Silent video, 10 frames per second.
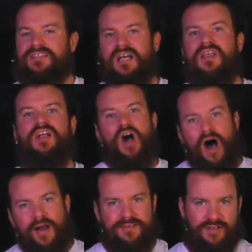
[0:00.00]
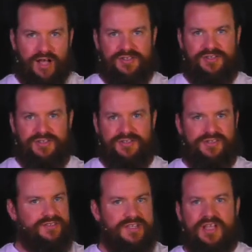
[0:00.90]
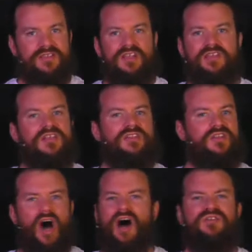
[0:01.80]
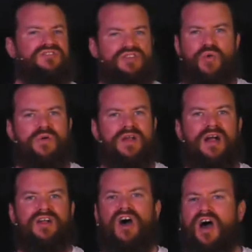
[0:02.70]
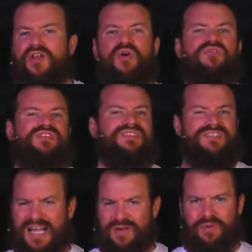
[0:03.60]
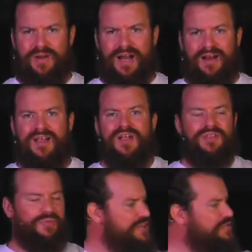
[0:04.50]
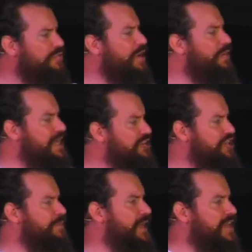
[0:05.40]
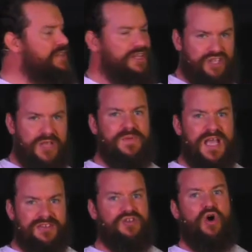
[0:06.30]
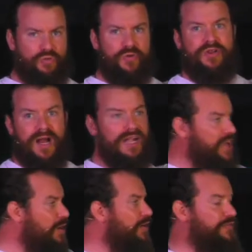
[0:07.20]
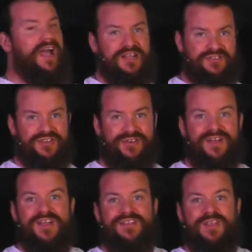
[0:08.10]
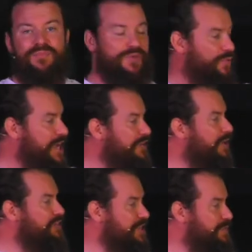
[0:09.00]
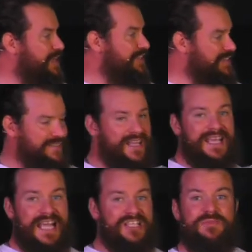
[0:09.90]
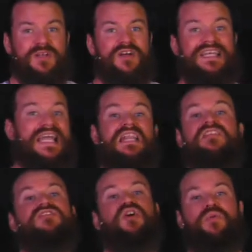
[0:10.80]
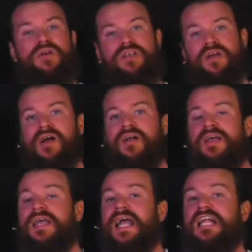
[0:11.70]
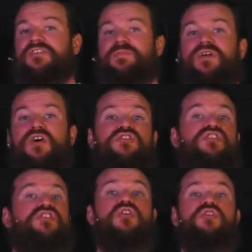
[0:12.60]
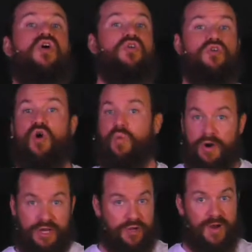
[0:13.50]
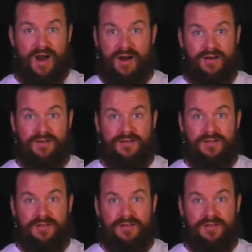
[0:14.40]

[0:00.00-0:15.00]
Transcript: It's not that God has lost us. It's not that God doesn't know where we are. God knows exactly where we are. The reason why we need GPS, the GPS knows where you are. That's how it finds you. The reason why GPS exists isn't because it doesn't know where you are. It's because you don't know where you are.